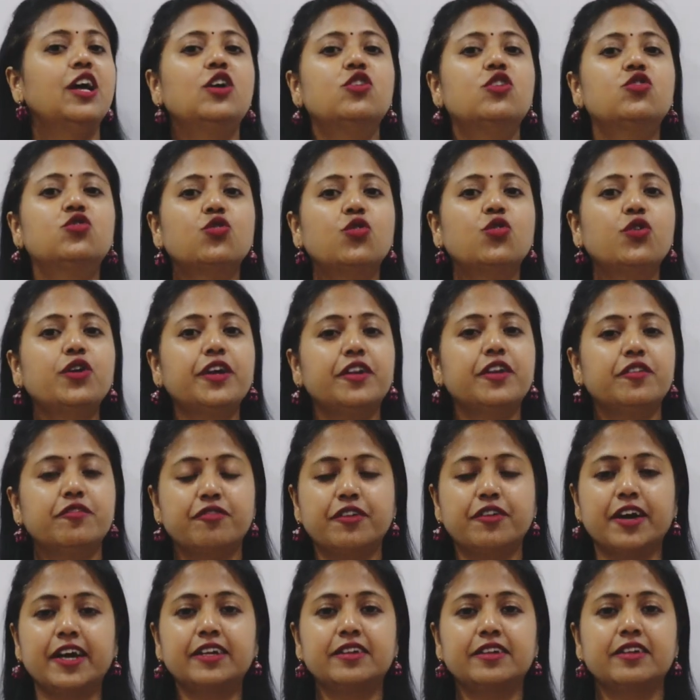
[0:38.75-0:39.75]
So in
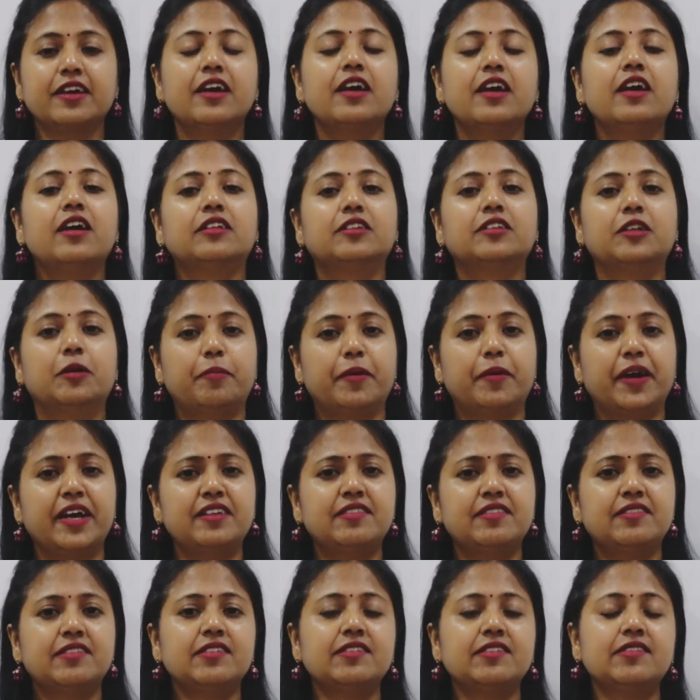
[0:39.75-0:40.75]
fact, the
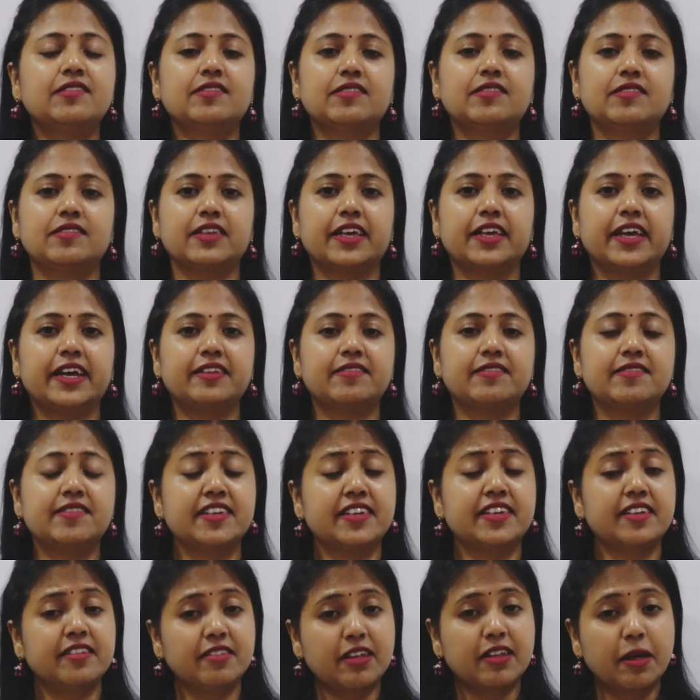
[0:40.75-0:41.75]
prices gets
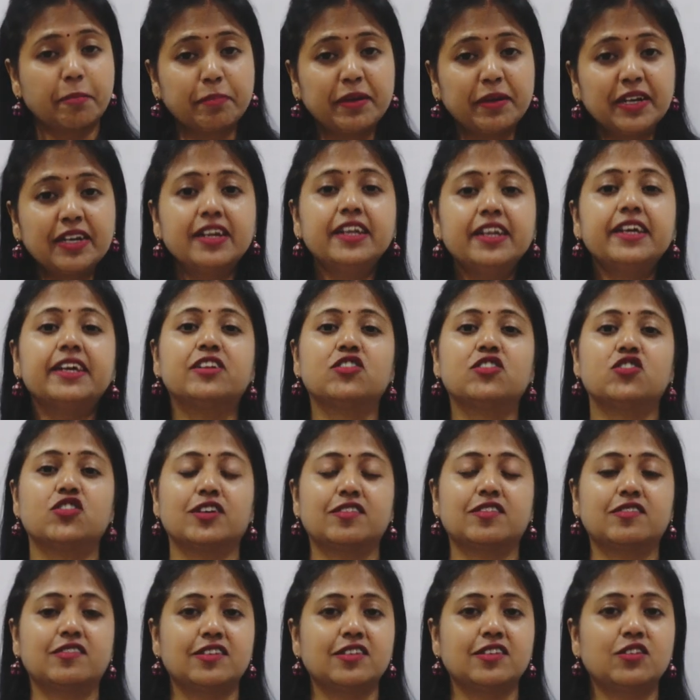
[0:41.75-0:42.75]
rapidly
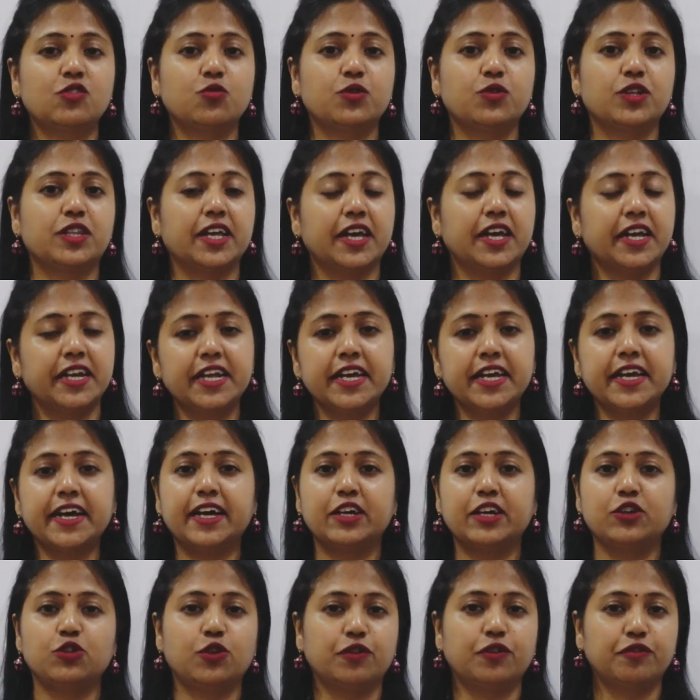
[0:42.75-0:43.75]
adjusted with any
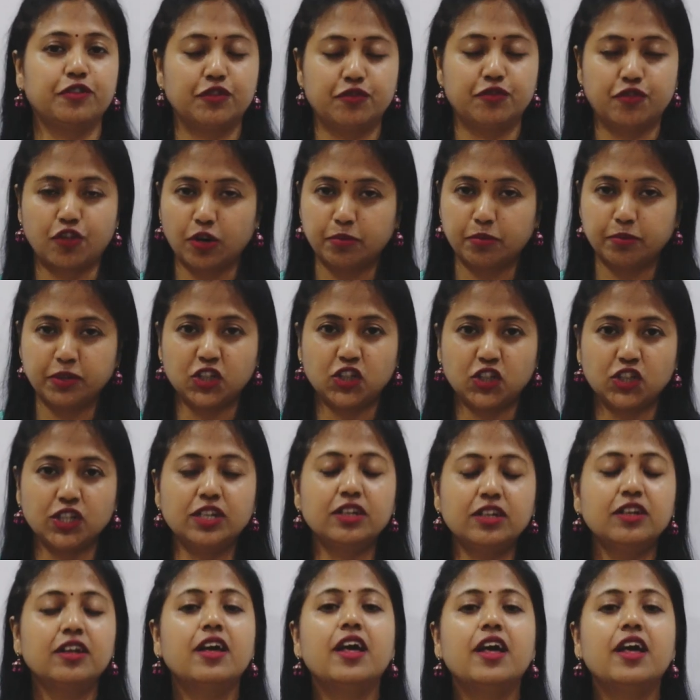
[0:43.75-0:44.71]
kind of information,